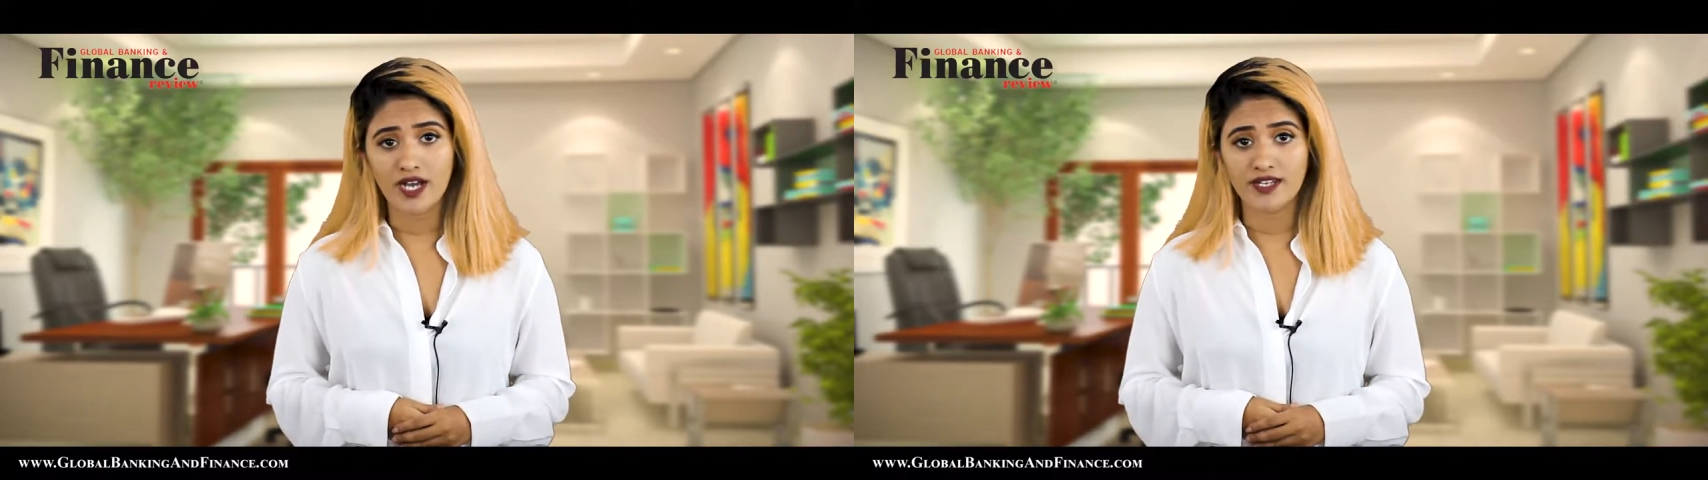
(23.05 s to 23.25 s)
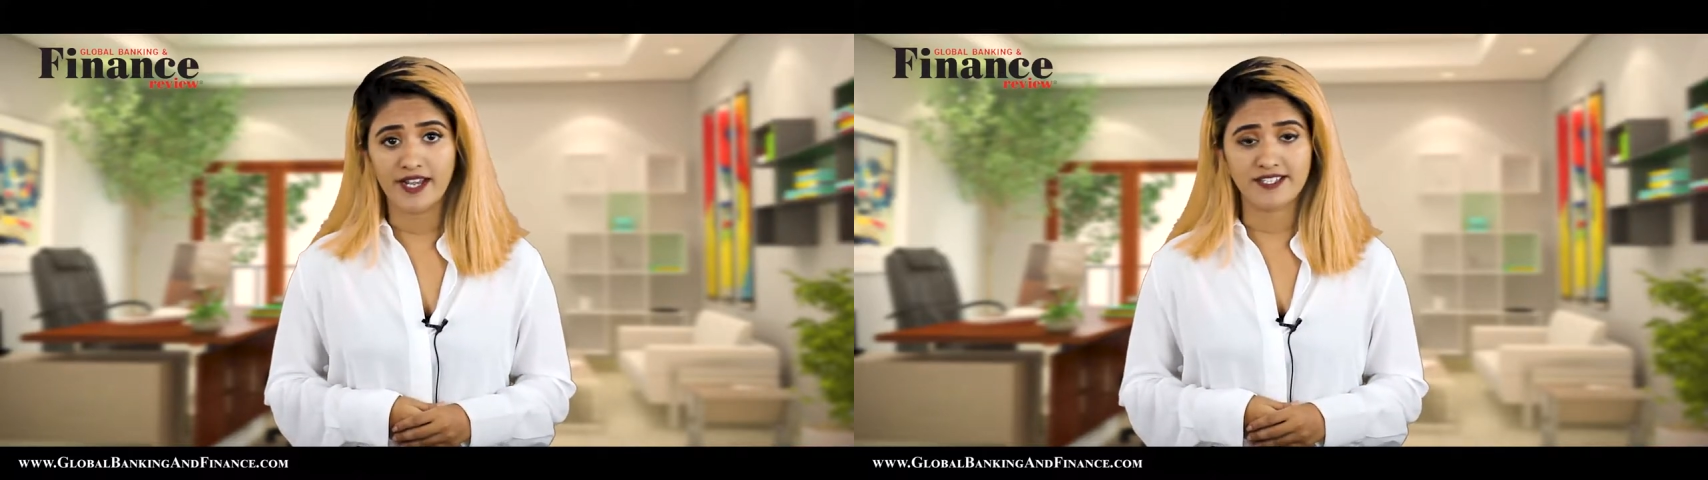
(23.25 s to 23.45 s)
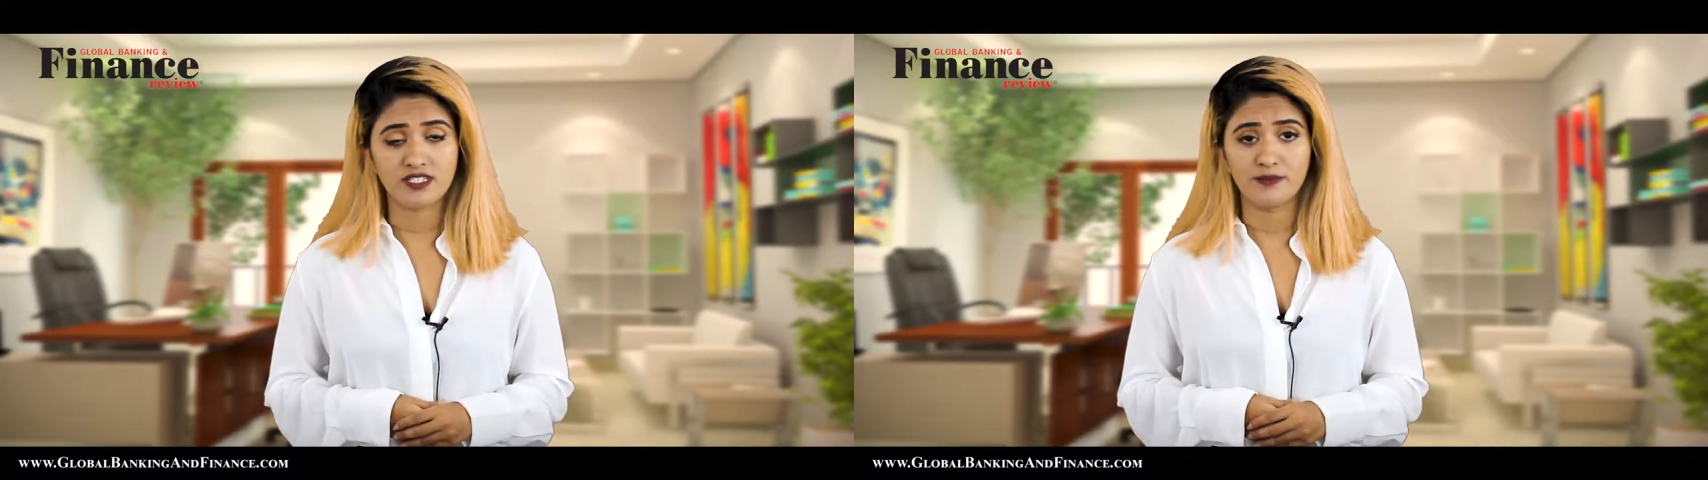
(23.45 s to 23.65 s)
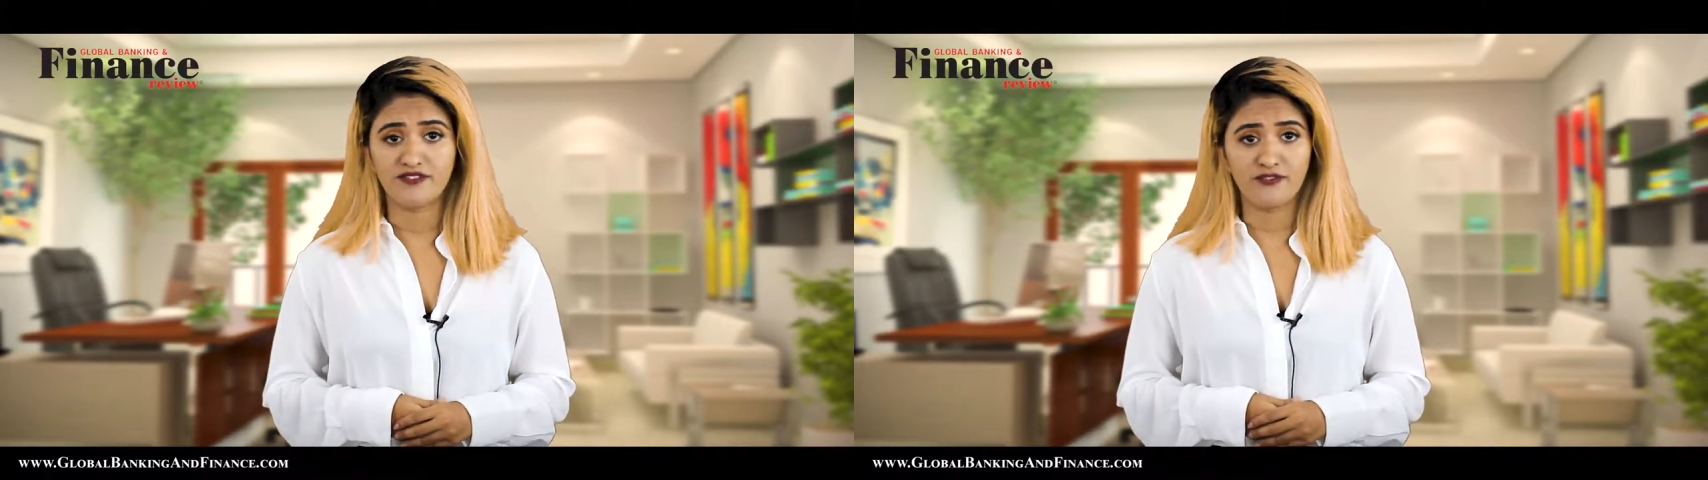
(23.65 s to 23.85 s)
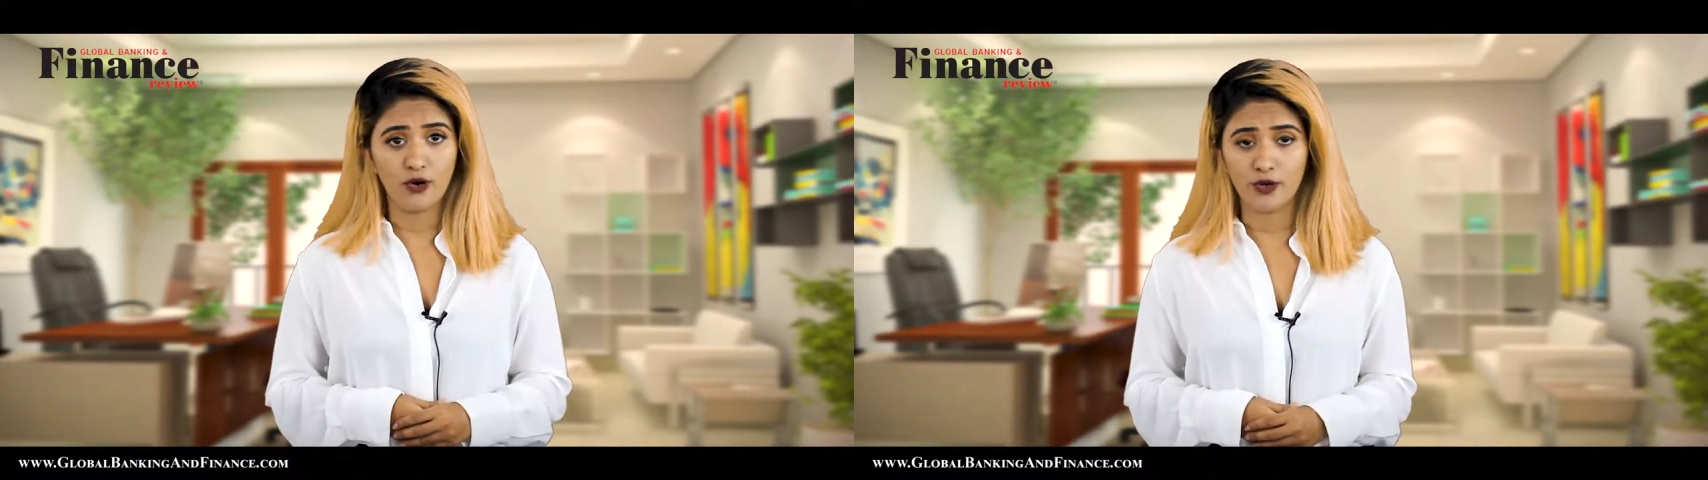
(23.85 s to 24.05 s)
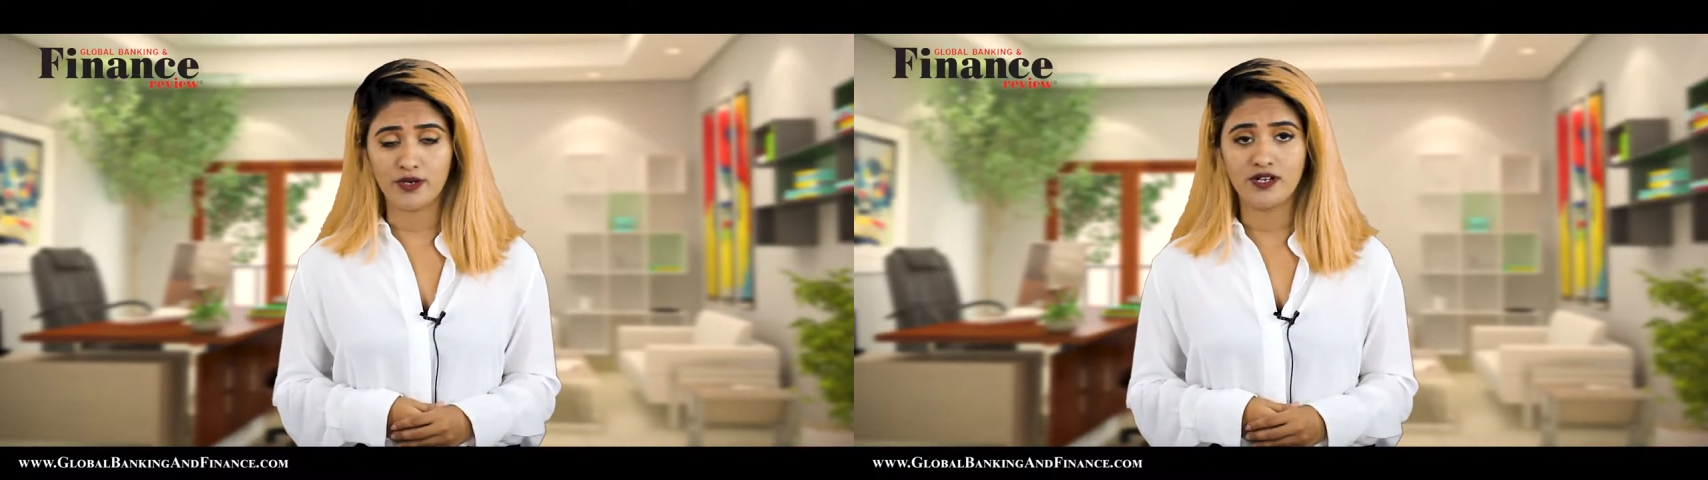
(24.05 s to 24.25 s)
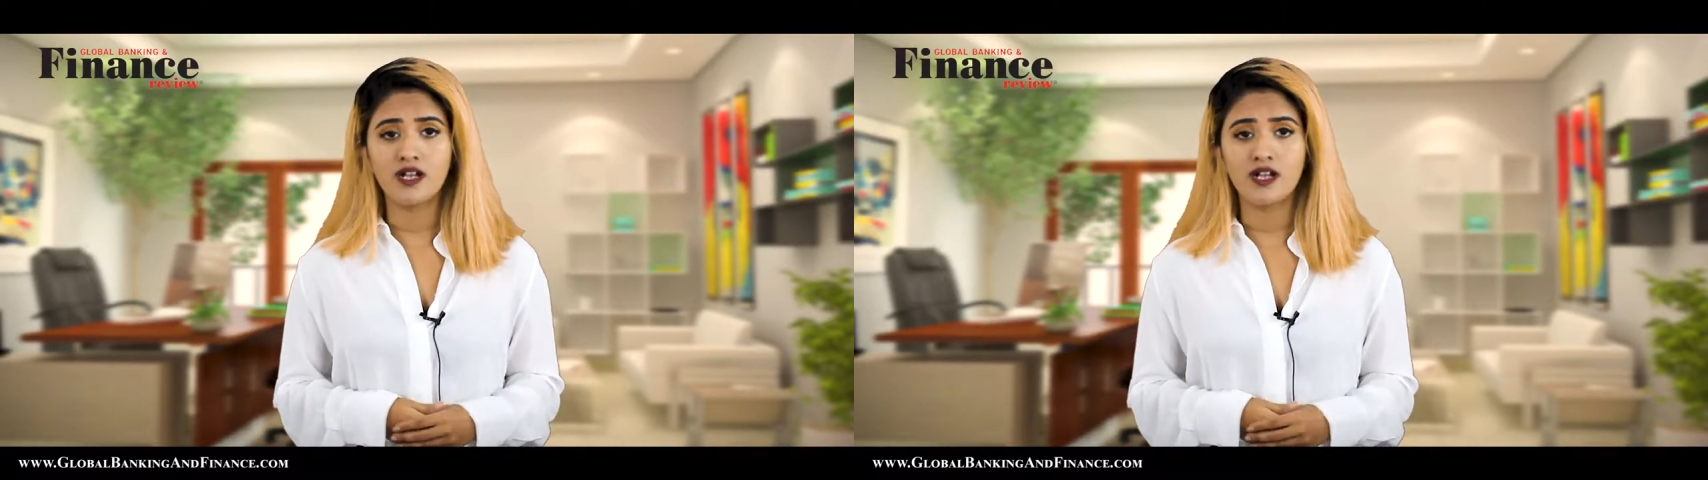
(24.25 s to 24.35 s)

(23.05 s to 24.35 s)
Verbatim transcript: untasted before,